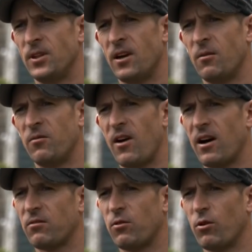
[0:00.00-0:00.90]
you know,
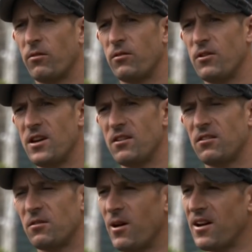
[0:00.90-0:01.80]
fast forward a few years,
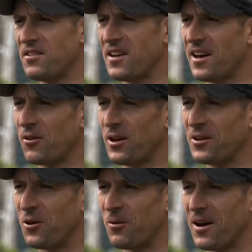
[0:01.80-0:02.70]
it's amazing how
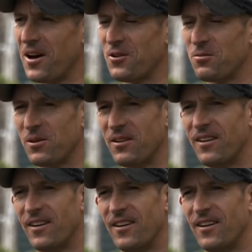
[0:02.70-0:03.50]
quick time goes, but